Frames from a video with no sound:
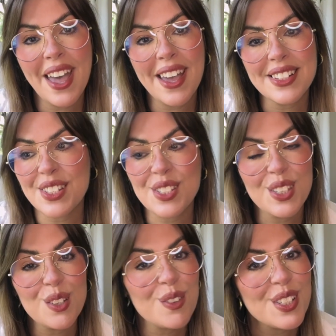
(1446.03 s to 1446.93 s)
and
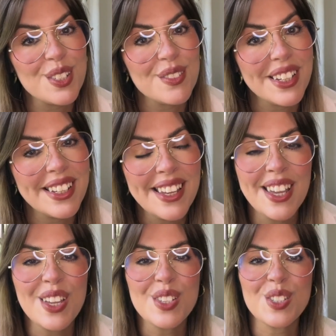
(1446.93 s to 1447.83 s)
see the rest of it.
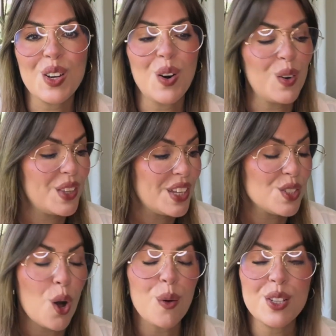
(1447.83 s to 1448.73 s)
So
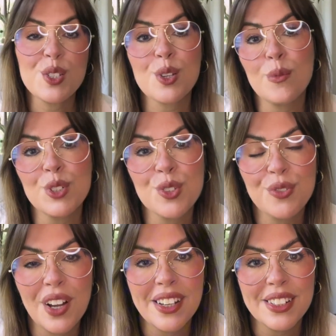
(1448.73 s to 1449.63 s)
it's always so much
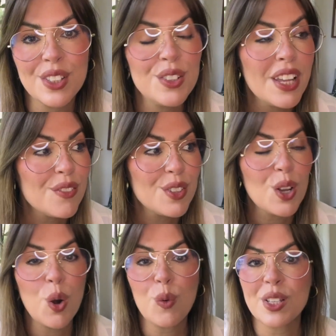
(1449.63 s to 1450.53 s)
fun. You never
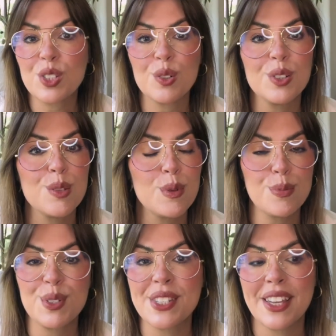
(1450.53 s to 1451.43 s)
know what's going to be
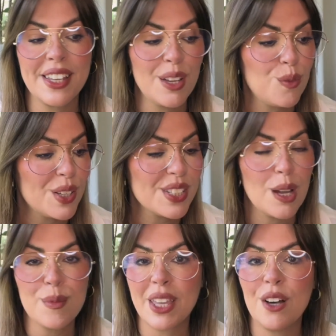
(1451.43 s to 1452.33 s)
presented, what's
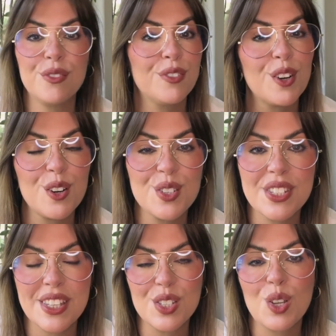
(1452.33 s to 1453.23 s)
coming out
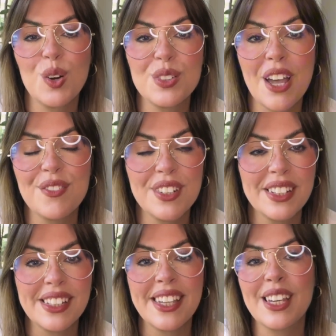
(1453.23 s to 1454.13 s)
first. So
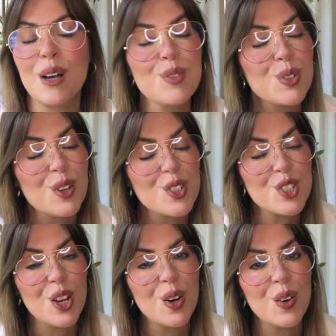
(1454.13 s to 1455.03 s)
definitely come to our
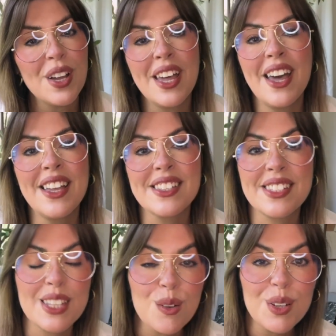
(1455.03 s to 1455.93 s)
show,
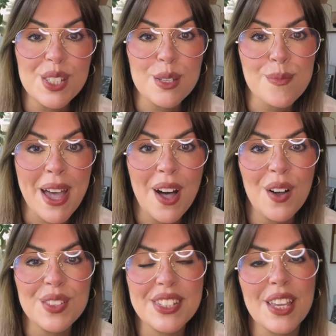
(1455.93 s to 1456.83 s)
see what it's
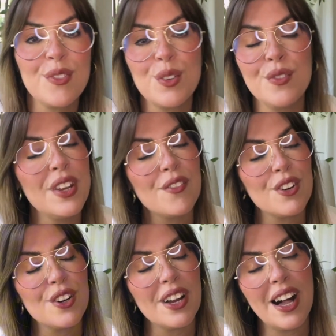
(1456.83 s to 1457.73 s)
about. If you've
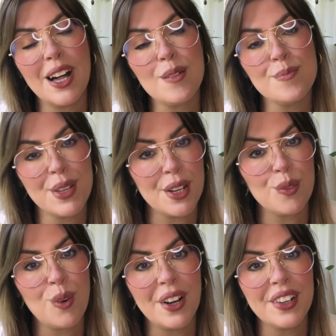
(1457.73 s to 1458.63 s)
never been
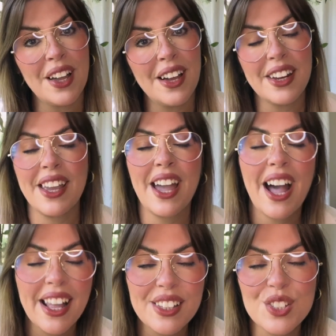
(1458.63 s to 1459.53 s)
on Whatnot, I
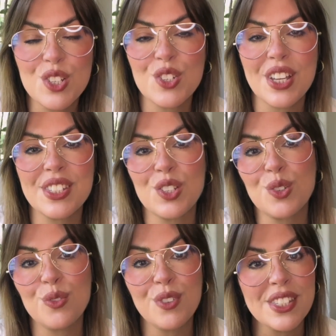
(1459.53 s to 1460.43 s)
highly suggest
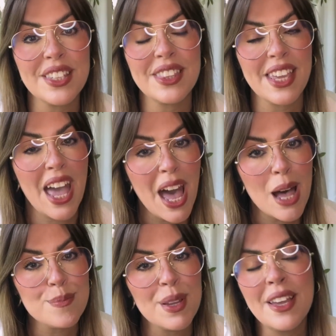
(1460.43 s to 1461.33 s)
that you visit the
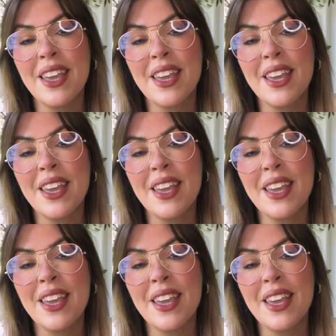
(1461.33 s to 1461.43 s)
app.